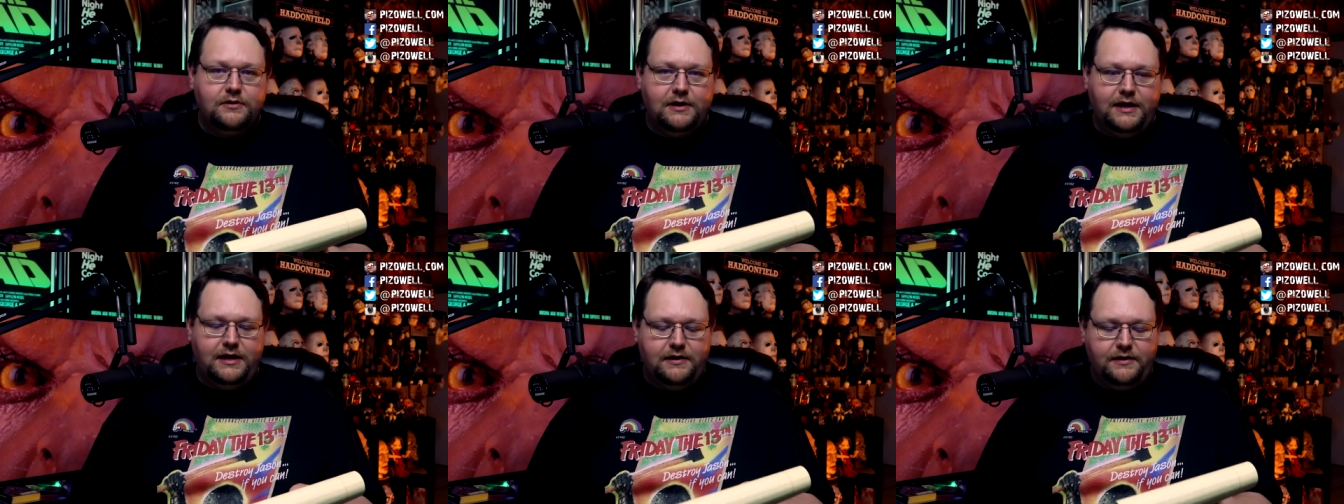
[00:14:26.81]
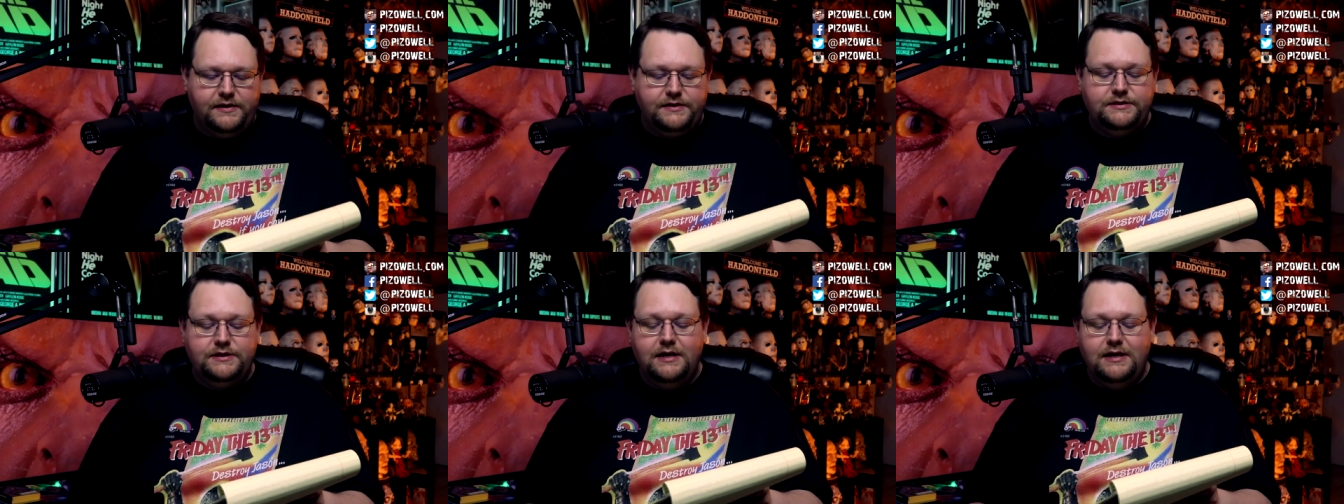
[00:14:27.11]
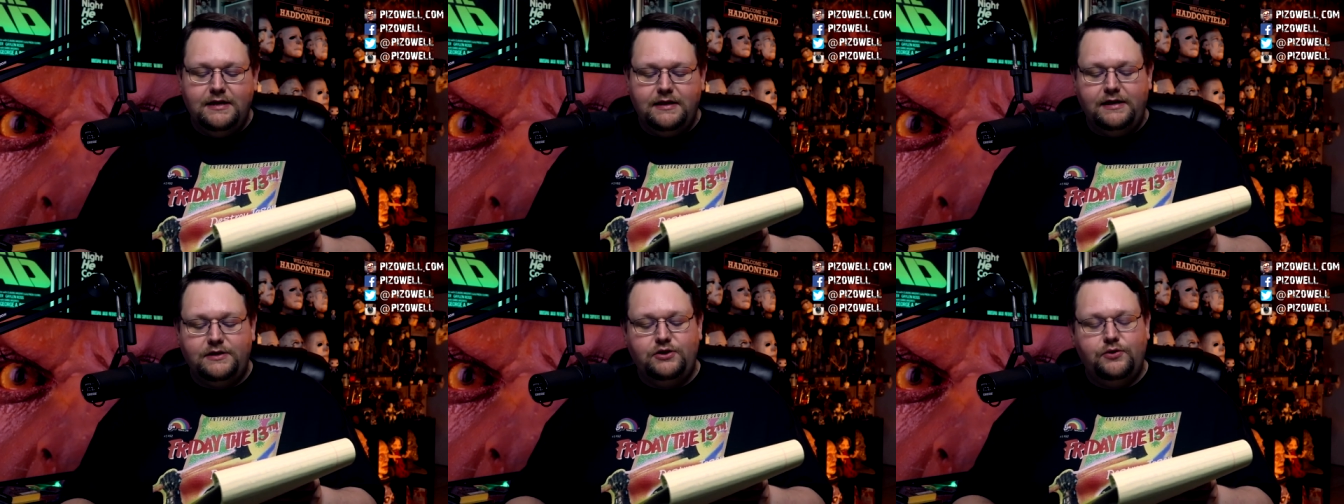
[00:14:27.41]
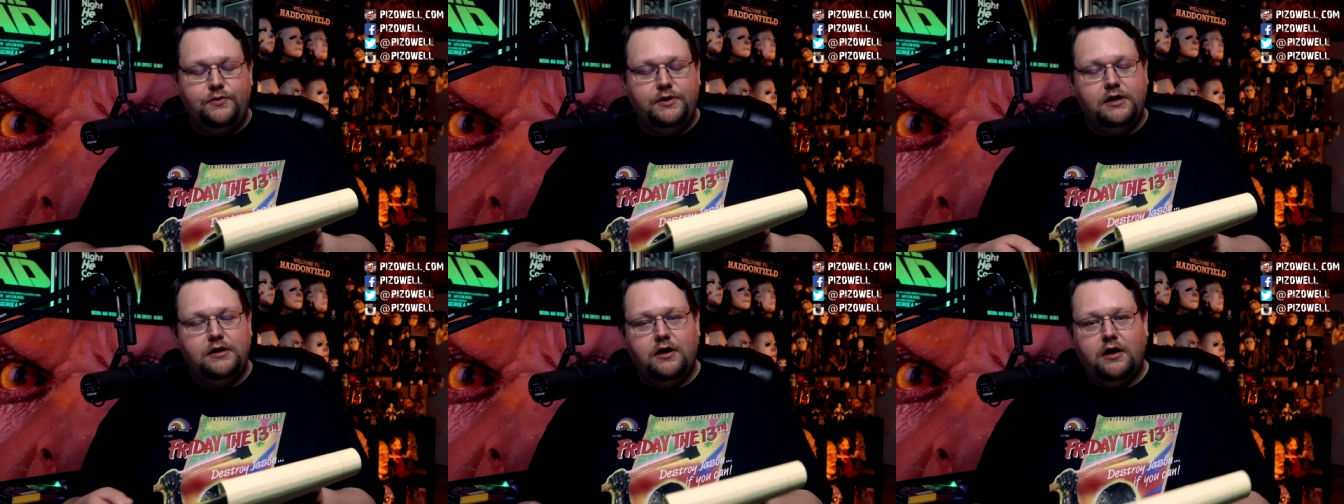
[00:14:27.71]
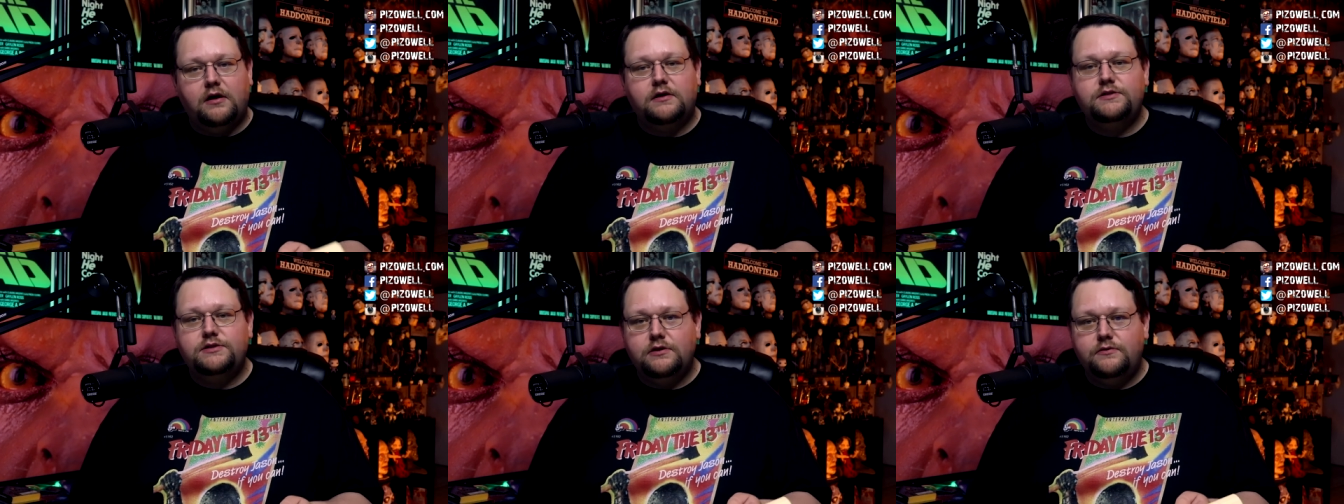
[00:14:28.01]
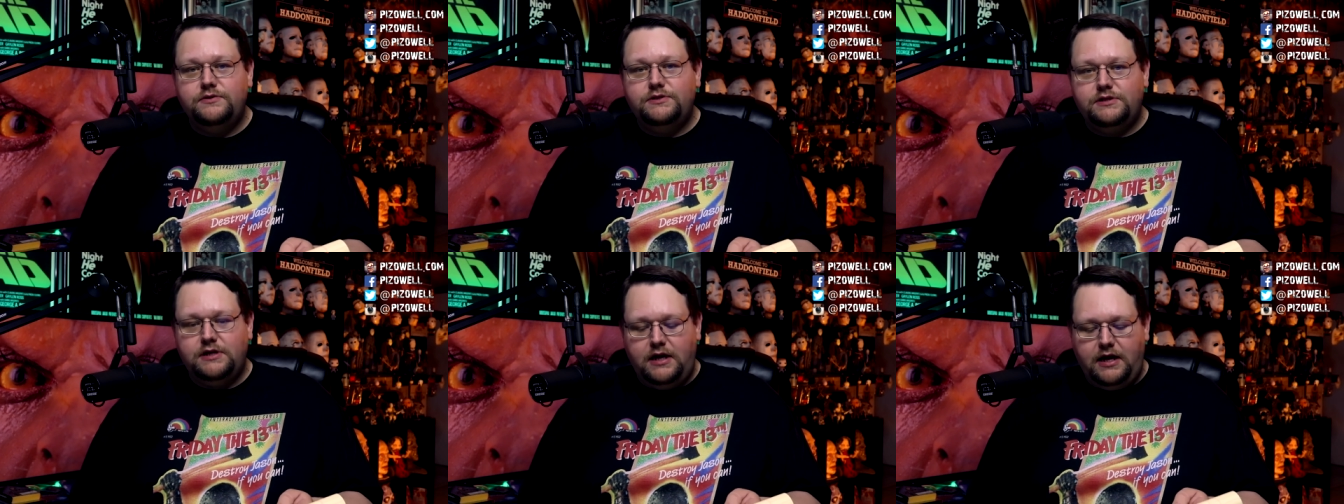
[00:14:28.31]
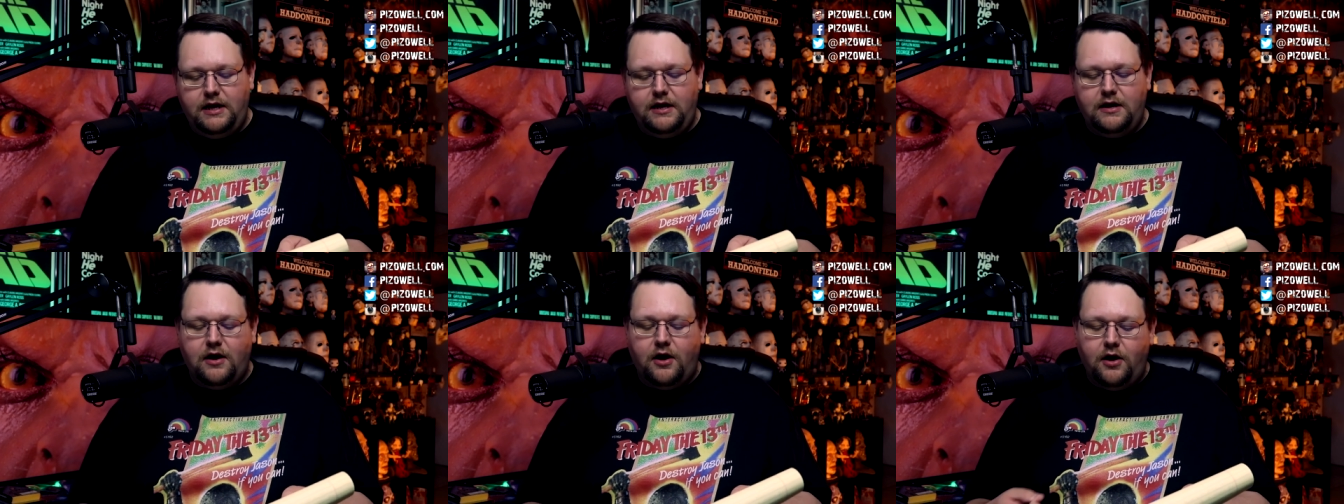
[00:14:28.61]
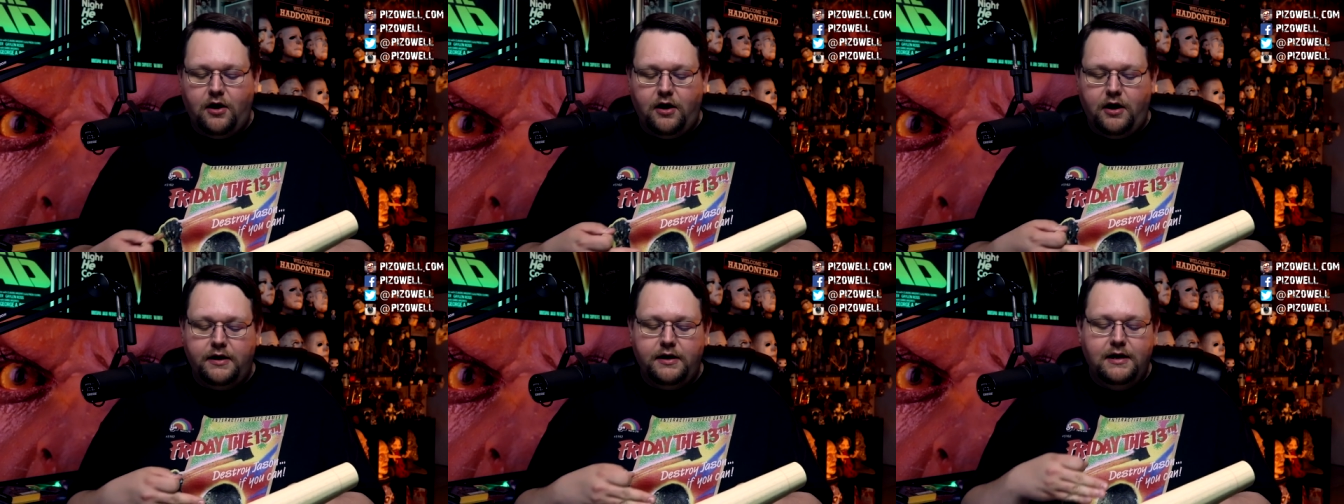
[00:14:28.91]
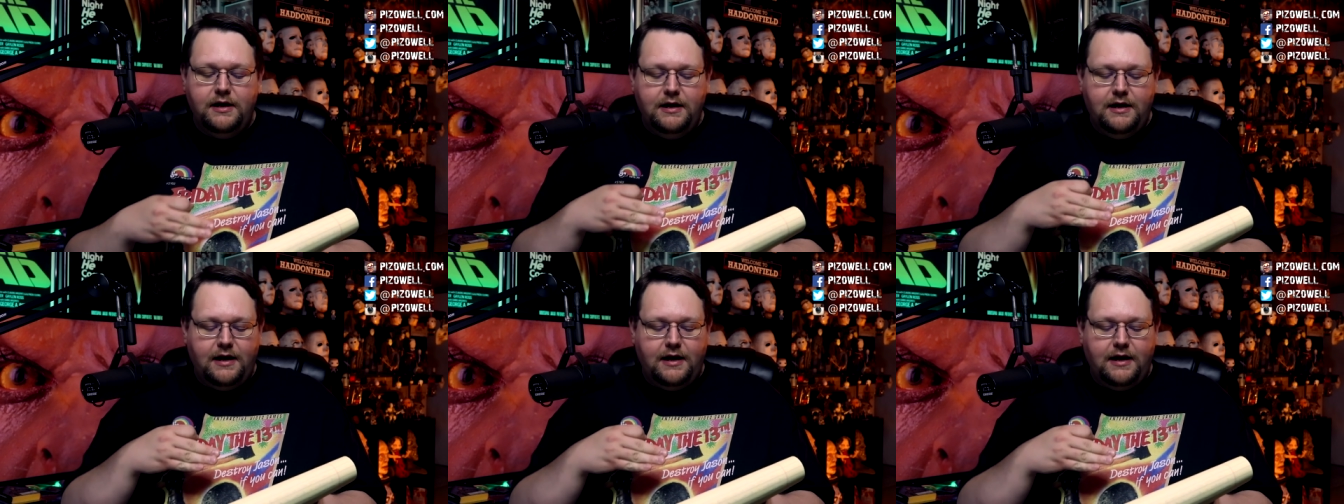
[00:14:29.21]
Landis that you can also see on